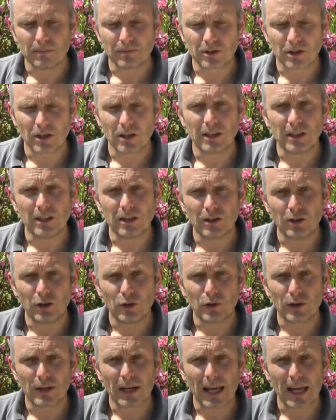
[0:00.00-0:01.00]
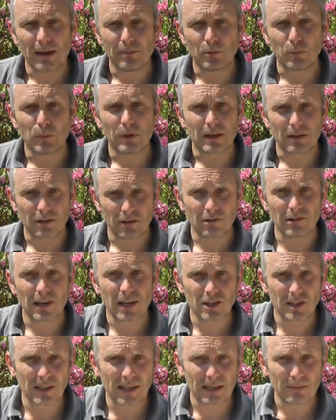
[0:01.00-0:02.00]
certainly in the UK, but we're
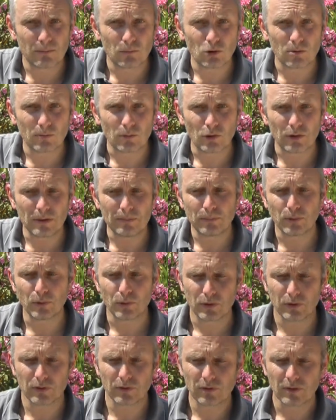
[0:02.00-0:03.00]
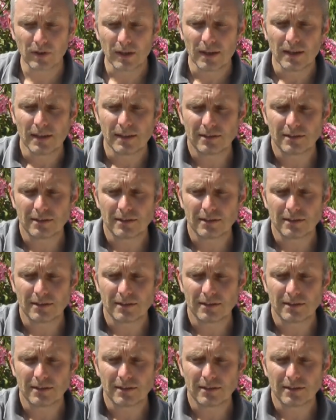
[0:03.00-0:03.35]
gradually getting more and more importers.